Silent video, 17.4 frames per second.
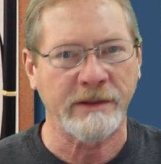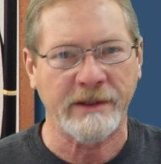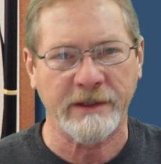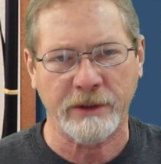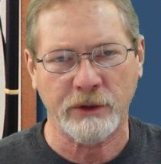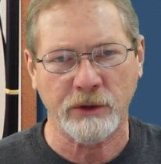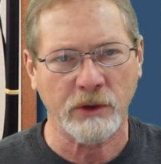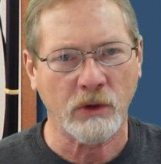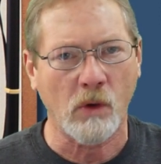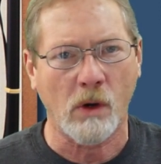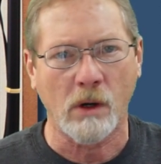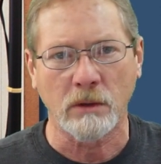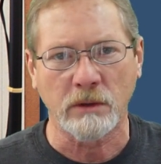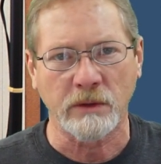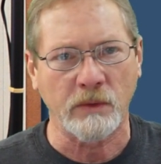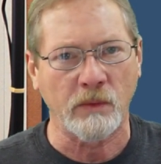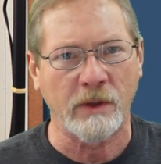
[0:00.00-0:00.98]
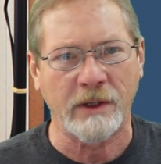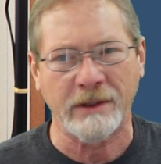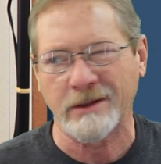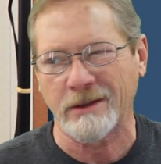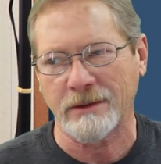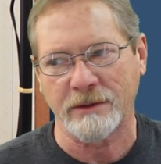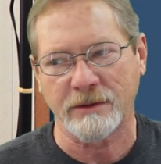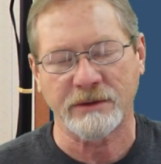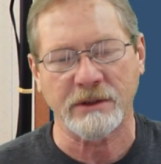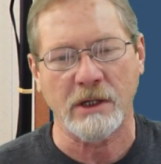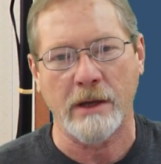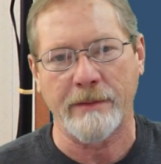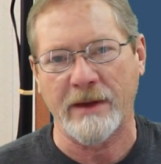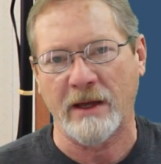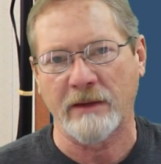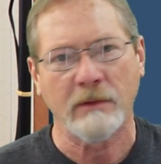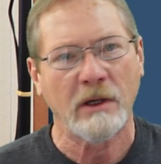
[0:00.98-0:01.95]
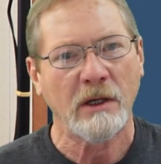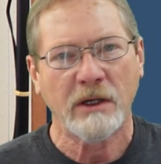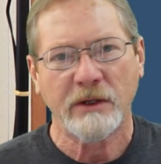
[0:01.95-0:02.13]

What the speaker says: get a good quality one, you're talking about